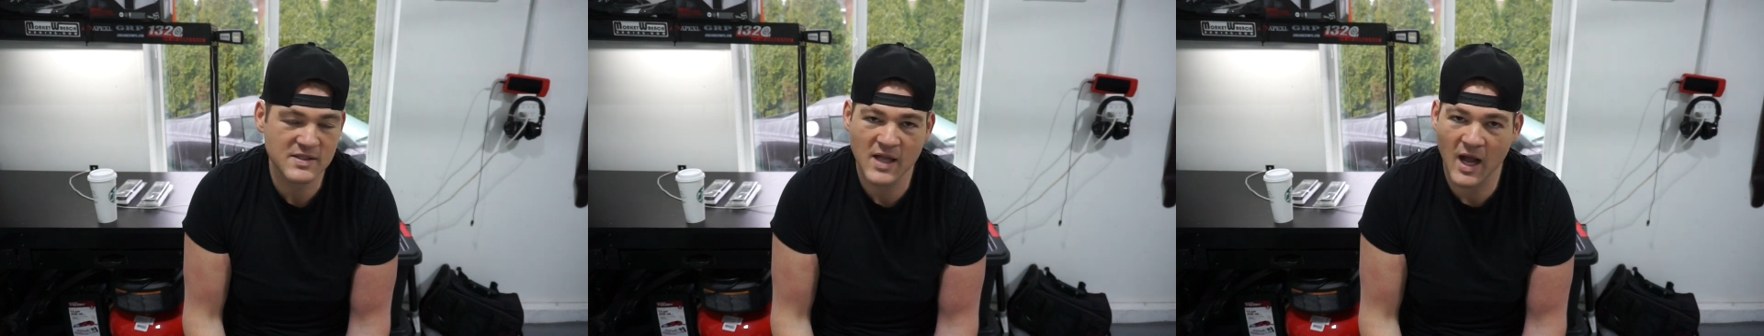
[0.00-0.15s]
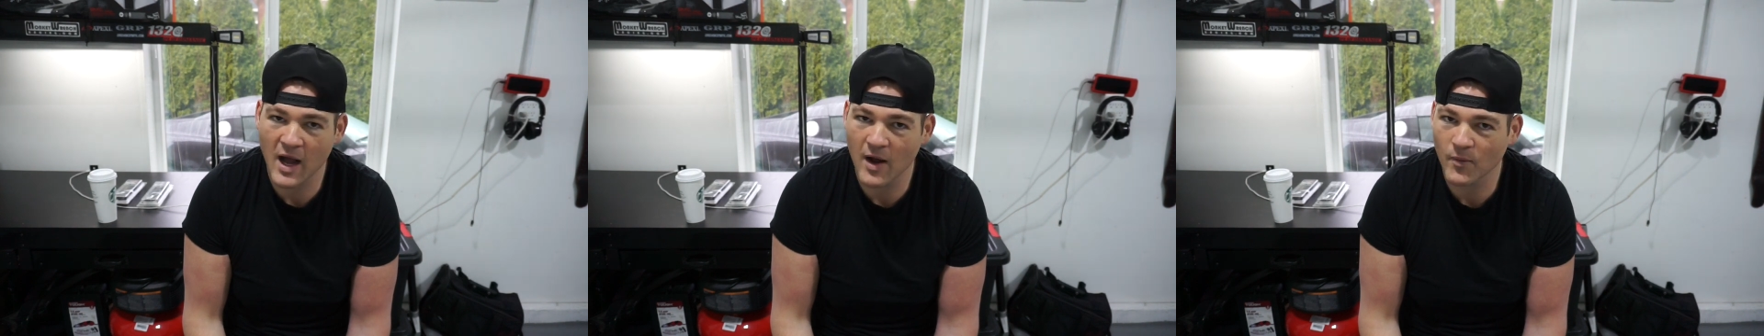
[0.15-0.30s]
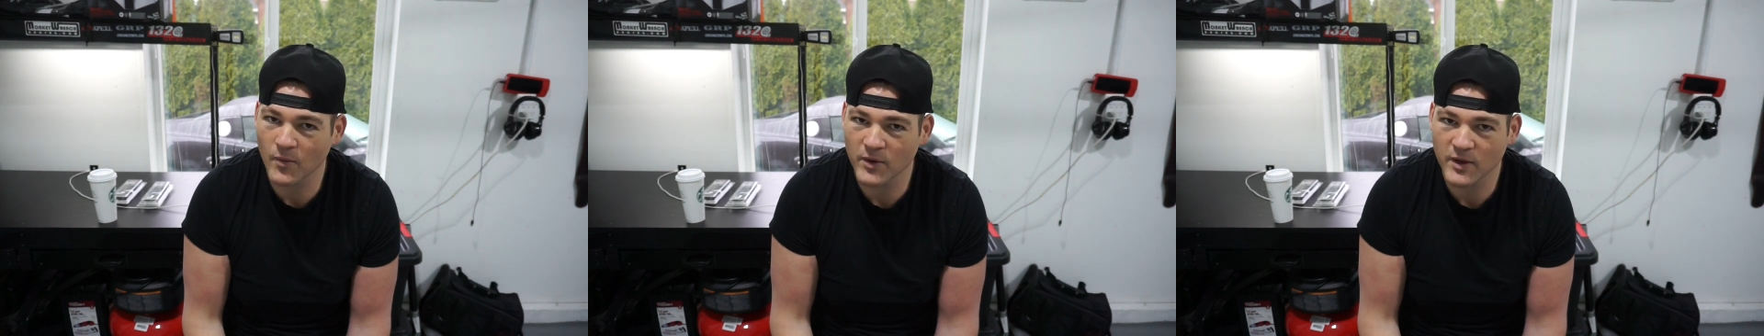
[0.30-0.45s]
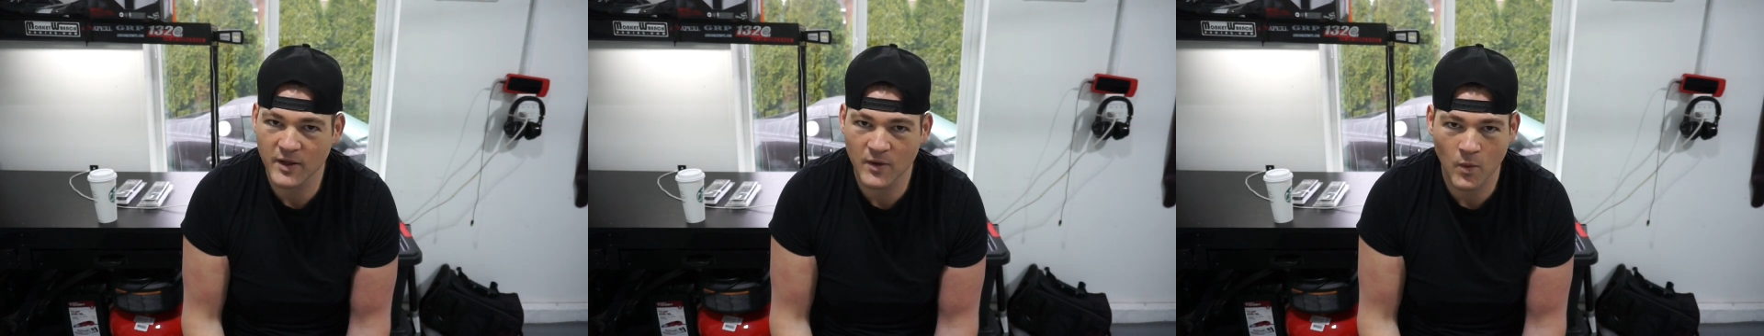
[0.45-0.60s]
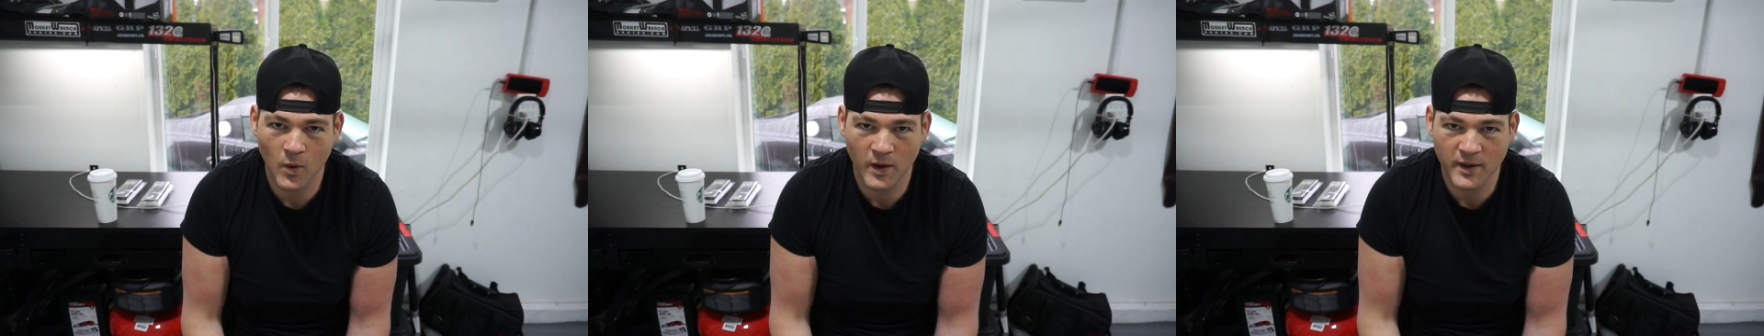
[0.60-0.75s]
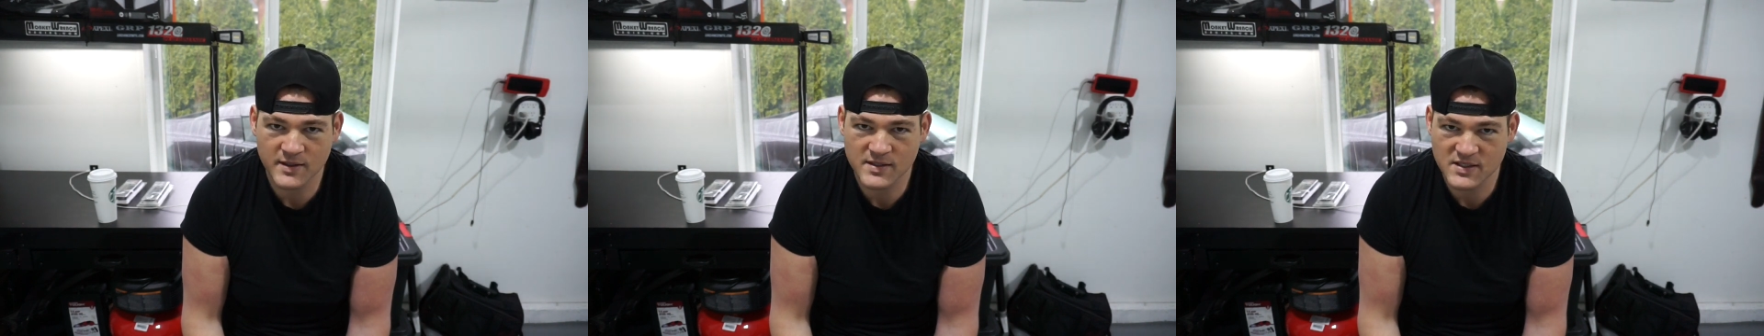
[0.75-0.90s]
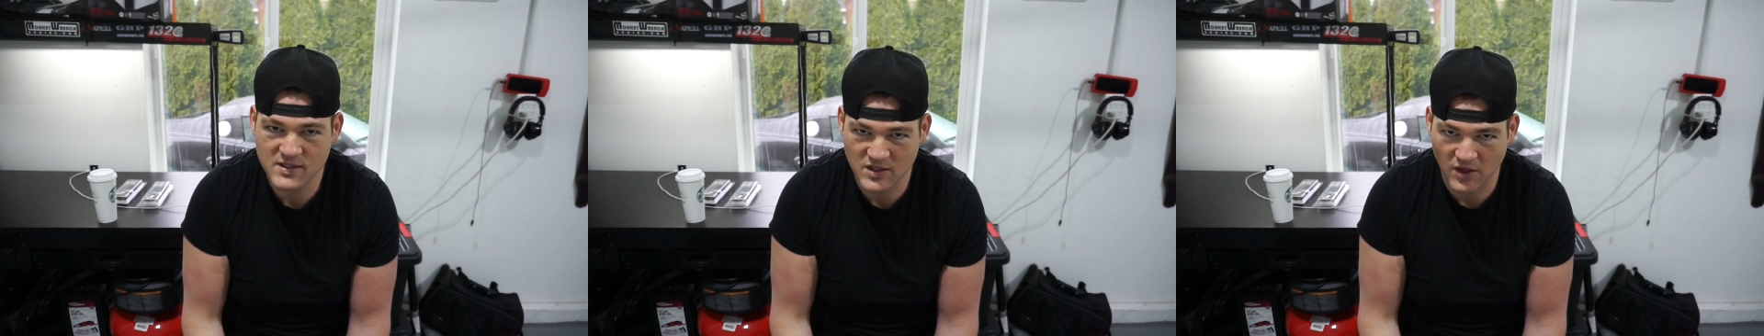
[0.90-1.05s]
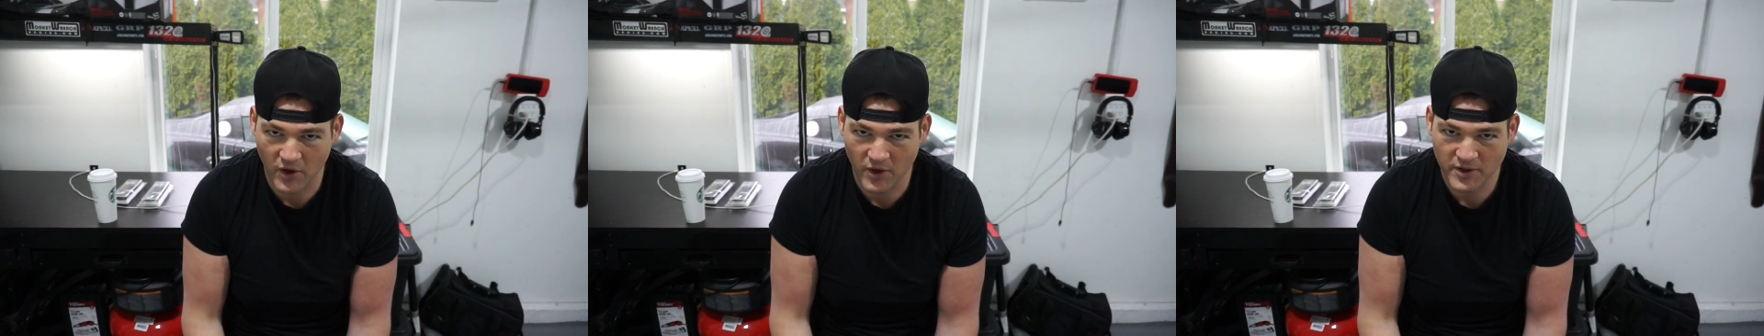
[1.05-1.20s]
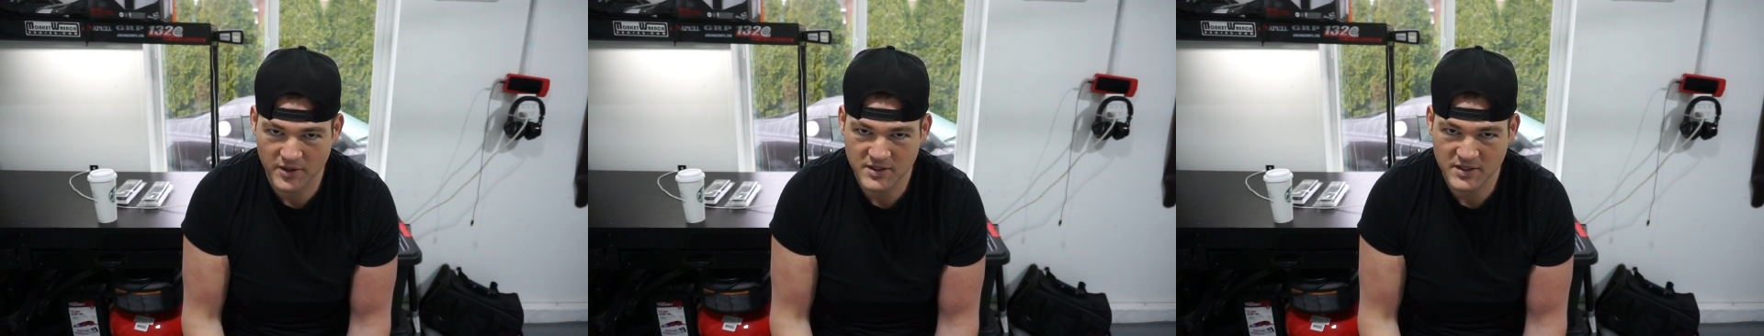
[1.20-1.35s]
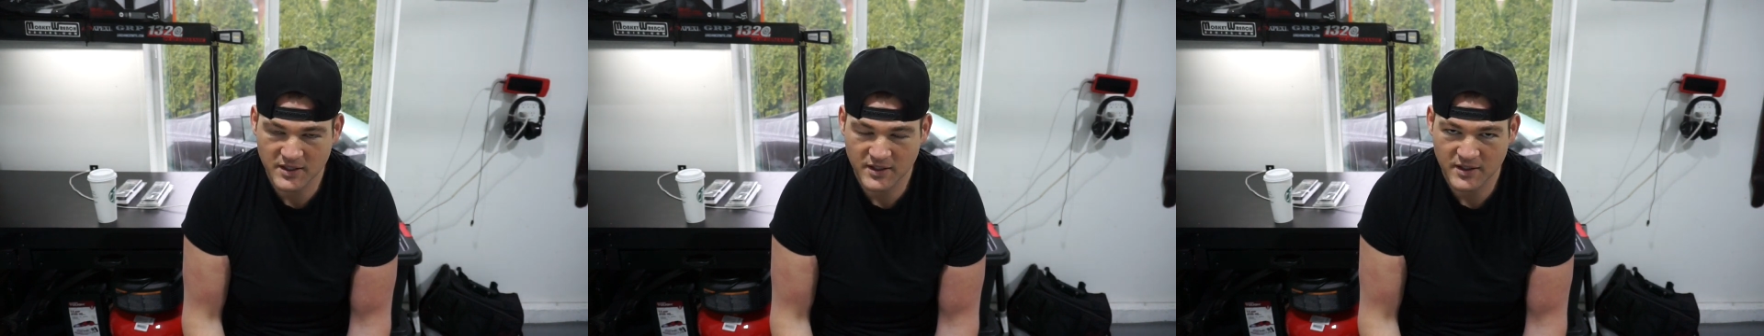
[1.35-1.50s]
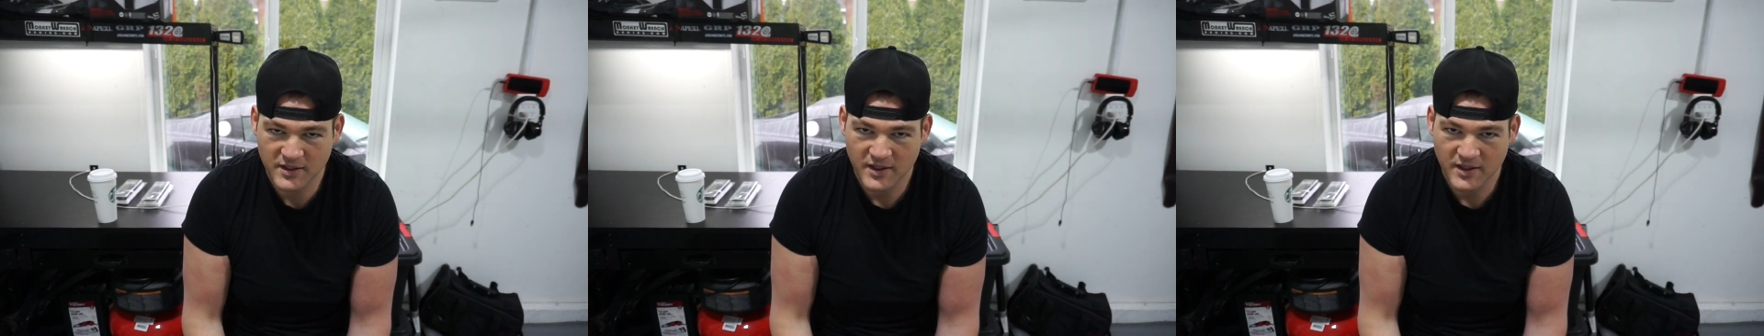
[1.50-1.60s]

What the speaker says: not really want to start.